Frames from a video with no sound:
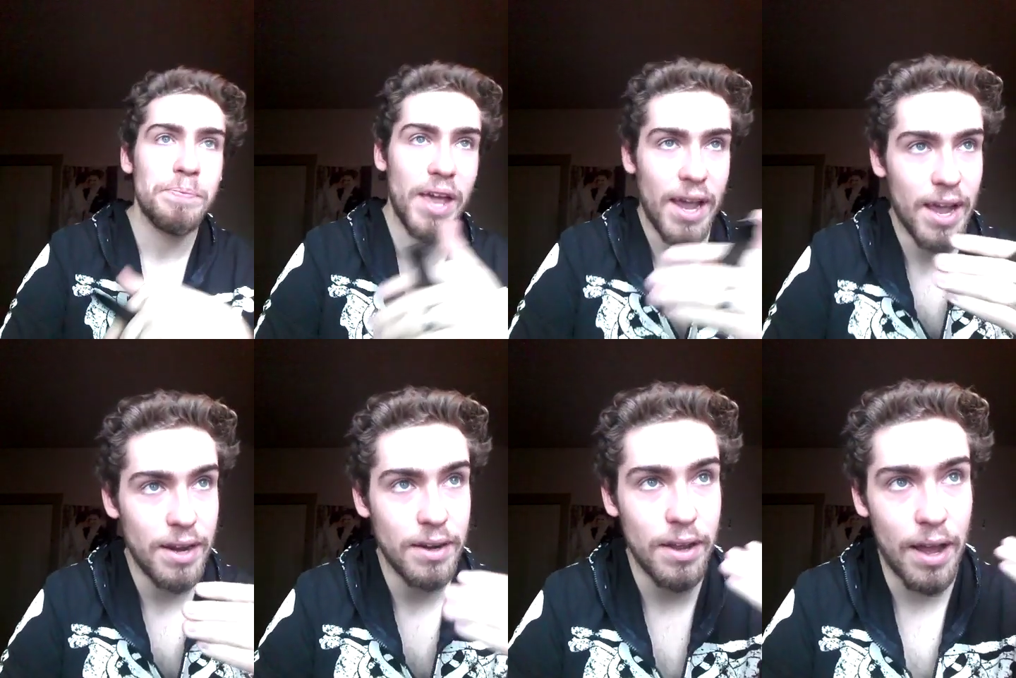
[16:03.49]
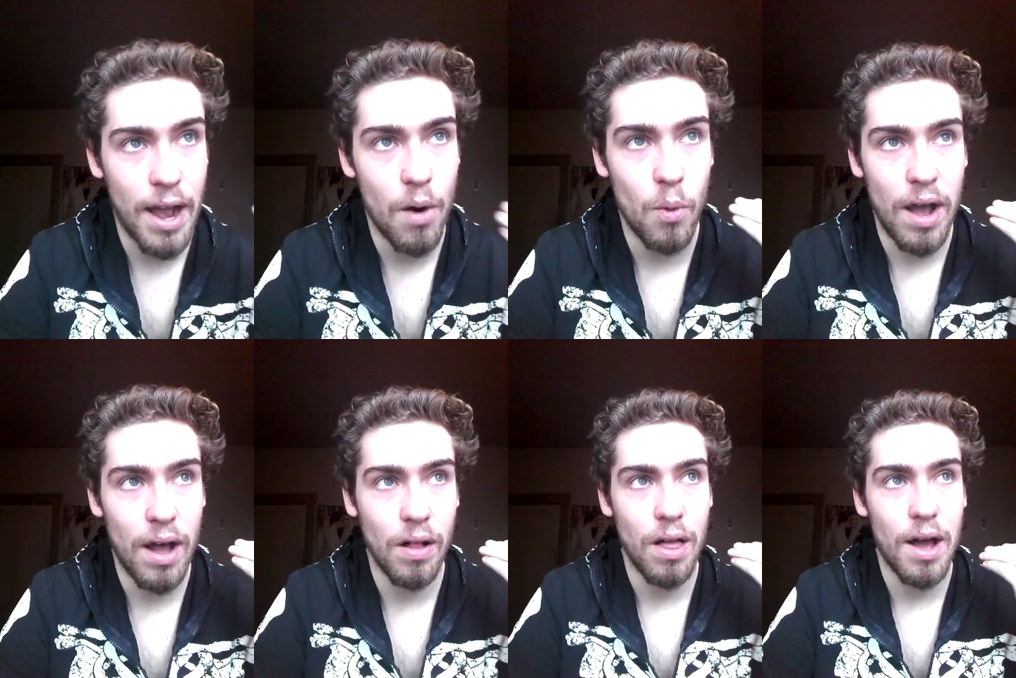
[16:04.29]
and how
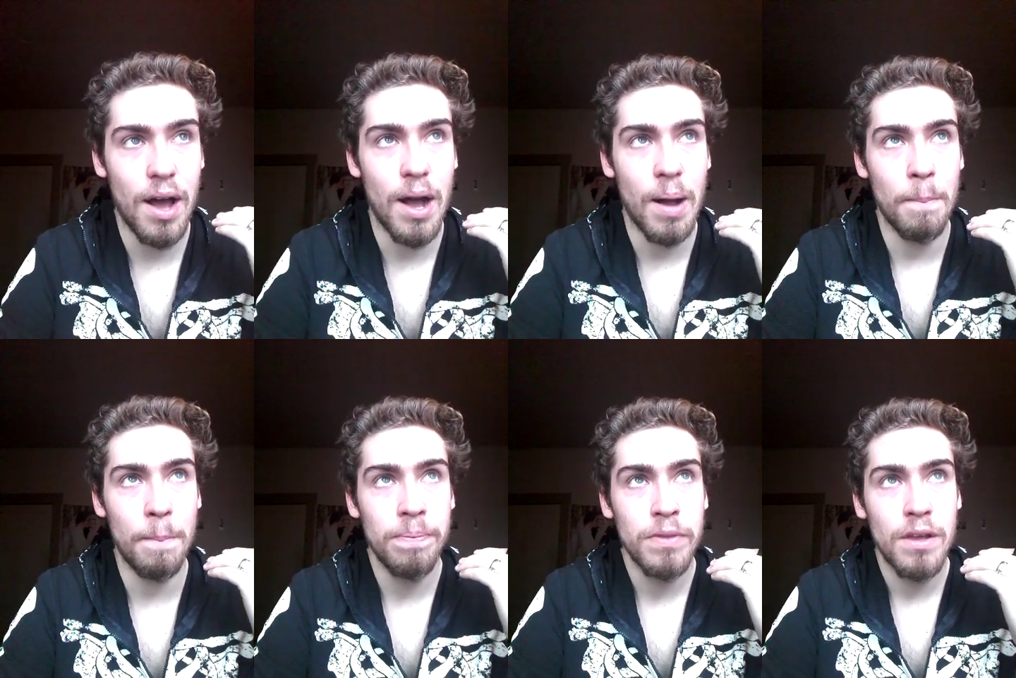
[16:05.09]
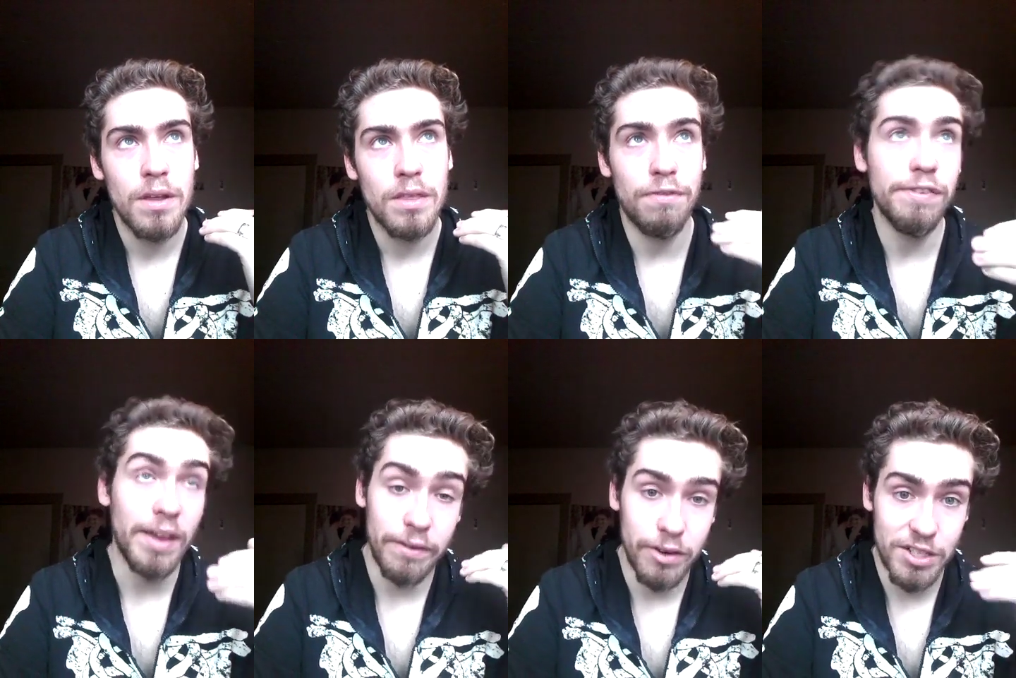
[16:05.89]
well the
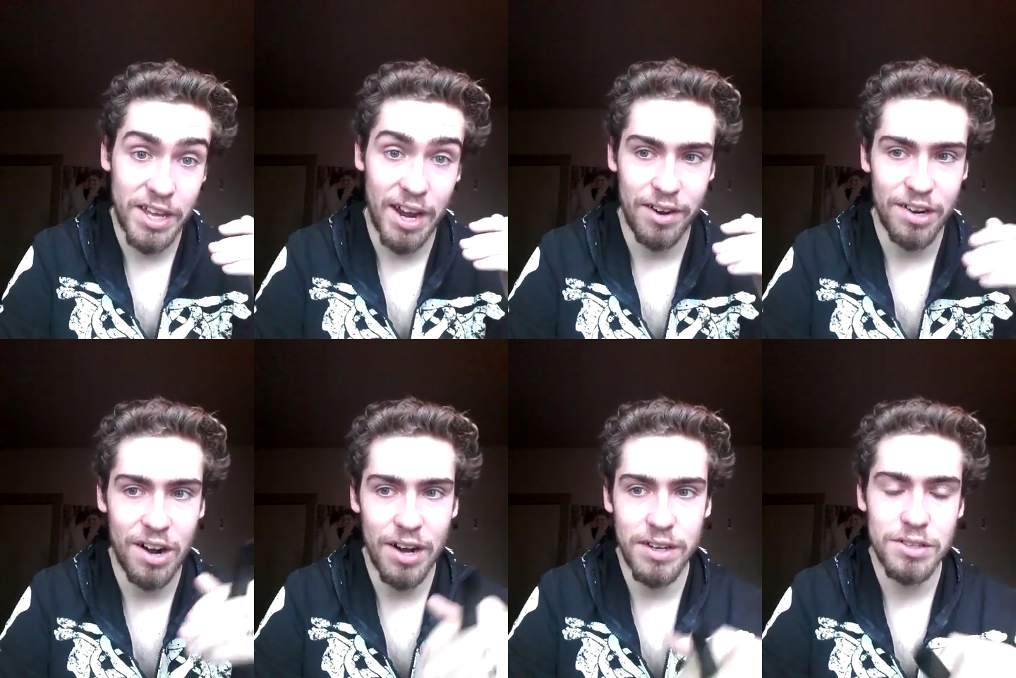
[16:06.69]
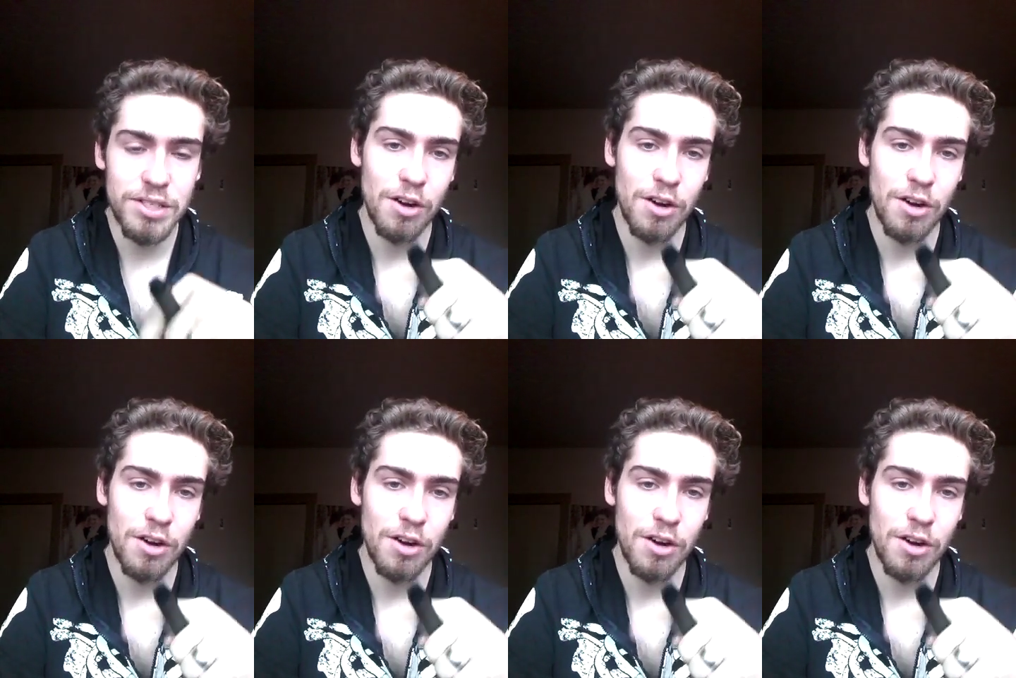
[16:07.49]
flavor is carried on.